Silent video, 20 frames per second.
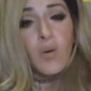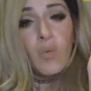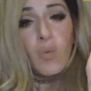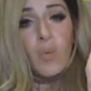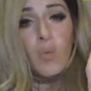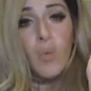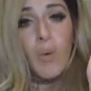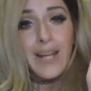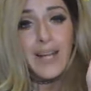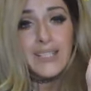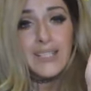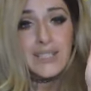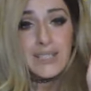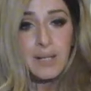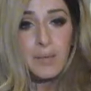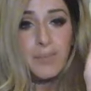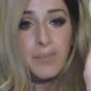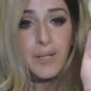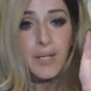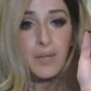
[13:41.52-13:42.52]
when
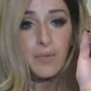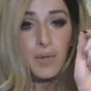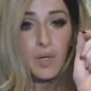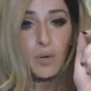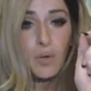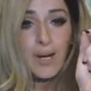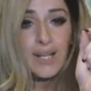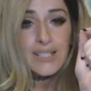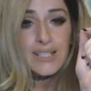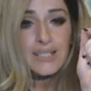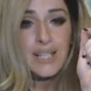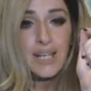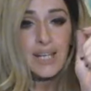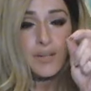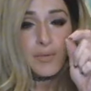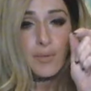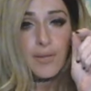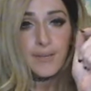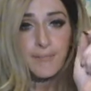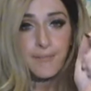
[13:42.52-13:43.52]
somebody requests a
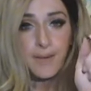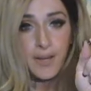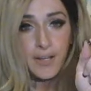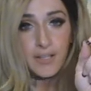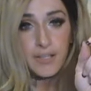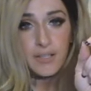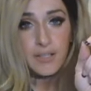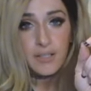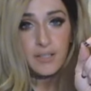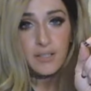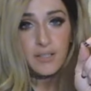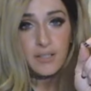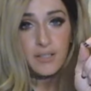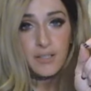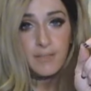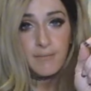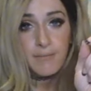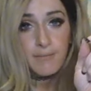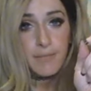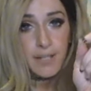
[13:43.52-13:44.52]
refund
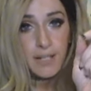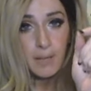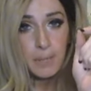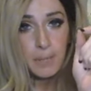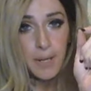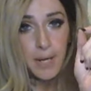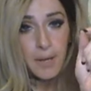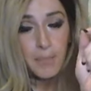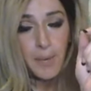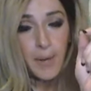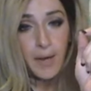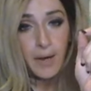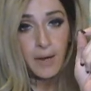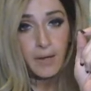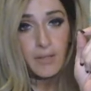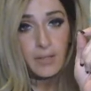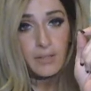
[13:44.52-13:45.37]
via PayPal,